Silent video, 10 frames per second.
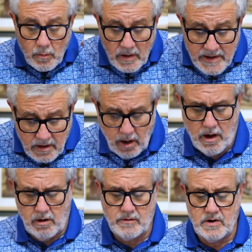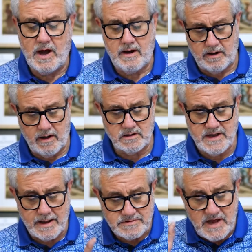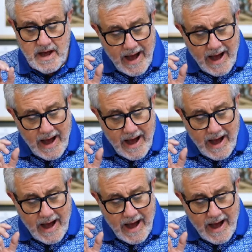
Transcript: Will he call on God at all times?